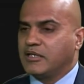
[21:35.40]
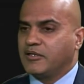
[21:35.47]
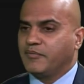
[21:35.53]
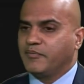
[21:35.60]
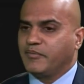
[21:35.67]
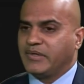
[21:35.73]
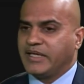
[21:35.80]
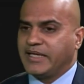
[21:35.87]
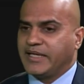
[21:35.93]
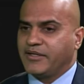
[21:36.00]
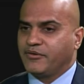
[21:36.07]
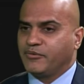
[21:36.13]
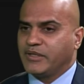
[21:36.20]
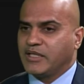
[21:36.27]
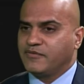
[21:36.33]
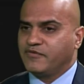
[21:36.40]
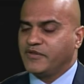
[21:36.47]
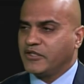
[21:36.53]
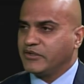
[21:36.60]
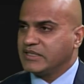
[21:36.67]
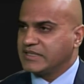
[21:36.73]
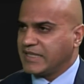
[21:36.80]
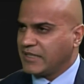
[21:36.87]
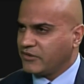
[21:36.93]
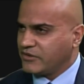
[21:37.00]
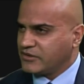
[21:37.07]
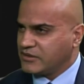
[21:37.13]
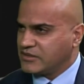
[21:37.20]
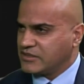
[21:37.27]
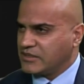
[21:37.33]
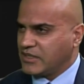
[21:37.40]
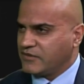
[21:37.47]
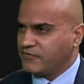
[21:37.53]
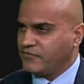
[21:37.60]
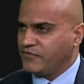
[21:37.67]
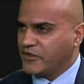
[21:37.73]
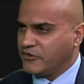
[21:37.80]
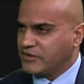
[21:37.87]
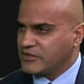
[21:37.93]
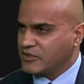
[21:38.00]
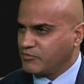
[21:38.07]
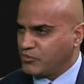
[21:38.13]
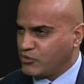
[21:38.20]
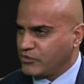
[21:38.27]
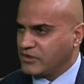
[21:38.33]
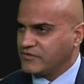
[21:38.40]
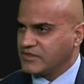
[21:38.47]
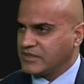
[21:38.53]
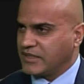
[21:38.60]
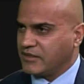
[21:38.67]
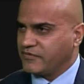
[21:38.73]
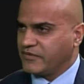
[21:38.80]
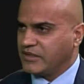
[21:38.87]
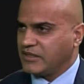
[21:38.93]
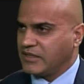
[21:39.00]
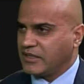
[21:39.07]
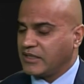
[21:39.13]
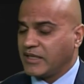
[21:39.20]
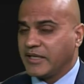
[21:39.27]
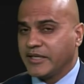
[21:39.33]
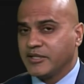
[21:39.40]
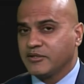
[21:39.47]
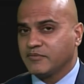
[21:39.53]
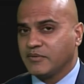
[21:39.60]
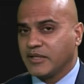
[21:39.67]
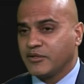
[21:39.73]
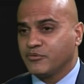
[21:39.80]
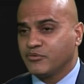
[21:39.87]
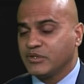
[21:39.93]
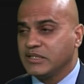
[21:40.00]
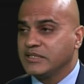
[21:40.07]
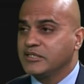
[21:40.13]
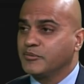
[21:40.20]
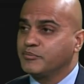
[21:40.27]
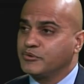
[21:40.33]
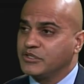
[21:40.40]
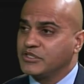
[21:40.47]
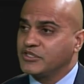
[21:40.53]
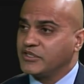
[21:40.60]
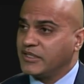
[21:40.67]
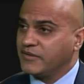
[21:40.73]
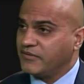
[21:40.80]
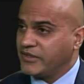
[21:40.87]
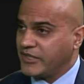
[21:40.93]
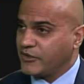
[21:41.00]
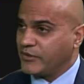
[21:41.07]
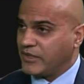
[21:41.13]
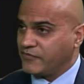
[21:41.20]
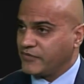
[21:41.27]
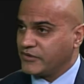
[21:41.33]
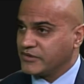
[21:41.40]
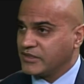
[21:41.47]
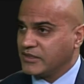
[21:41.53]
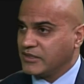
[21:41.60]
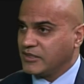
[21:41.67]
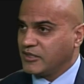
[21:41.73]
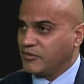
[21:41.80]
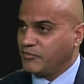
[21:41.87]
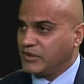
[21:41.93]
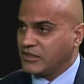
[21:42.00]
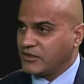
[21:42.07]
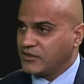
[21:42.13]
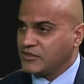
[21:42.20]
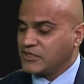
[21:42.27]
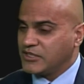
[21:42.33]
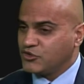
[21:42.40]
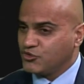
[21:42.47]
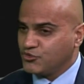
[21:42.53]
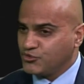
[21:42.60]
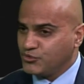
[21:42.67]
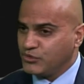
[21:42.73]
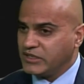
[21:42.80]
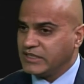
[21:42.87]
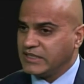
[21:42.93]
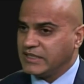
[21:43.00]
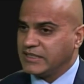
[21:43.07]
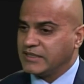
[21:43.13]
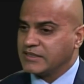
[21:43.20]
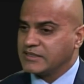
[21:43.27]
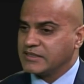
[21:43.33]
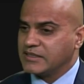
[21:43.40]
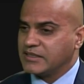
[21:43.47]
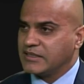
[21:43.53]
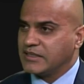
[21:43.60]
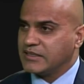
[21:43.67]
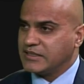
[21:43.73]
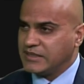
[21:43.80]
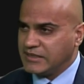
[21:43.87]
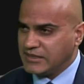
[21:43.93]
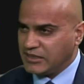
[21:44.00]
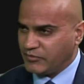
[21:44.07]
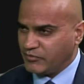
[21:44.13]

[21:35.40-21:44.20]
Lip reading: And we have very talented staff and very supportive staff, and I really appreciate their efforts, because it truly is a team.